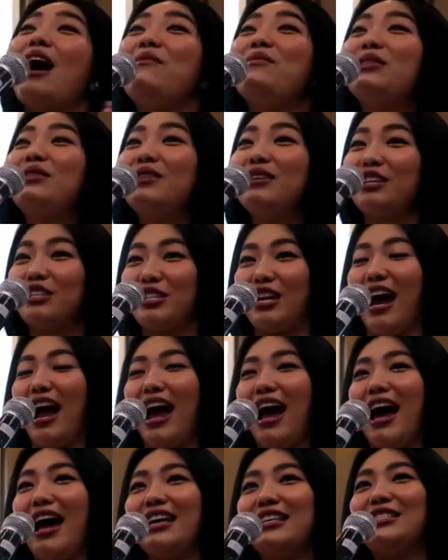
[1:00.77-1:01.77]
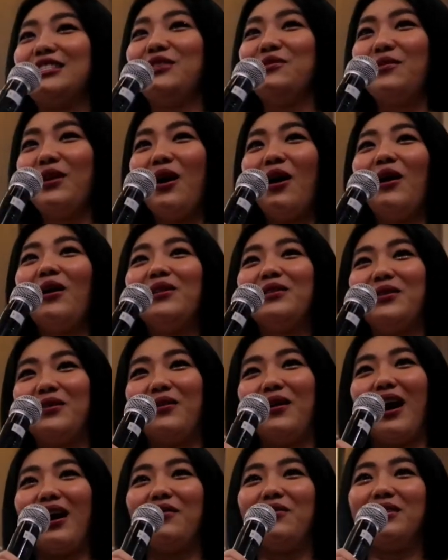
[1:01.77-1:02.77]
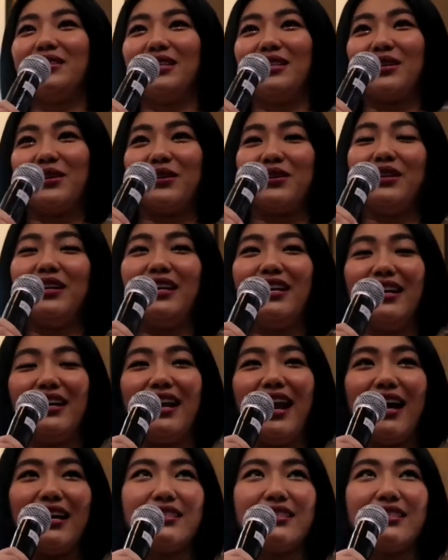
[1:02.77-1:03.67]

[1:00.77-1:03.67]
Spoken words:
Nagamit ko na siya. As you may all know, I was in Korea